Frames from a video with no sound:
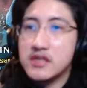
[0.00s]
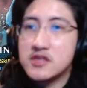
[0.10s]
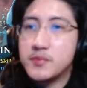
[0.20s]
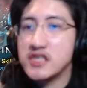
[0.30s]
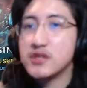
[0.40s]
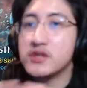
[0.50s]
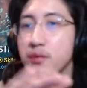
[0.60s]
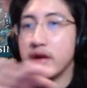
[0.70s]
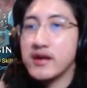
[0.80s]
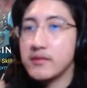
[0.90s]
especially with the
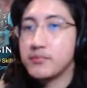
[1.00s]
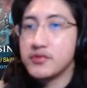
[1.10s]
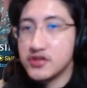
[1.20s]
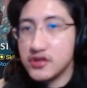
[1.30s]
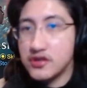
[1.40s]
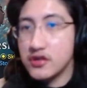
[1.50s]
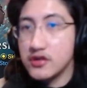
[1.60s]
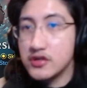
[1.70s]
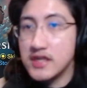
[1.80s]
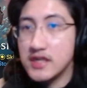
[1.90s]
way that Berserker
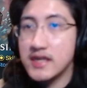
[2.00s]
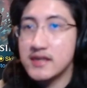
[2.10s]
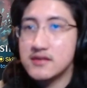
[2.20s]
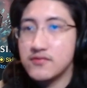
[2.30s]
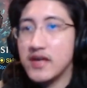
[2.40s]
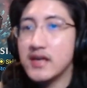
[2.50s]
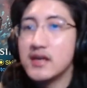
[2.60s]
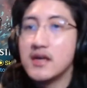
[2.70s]
Ursine is, right?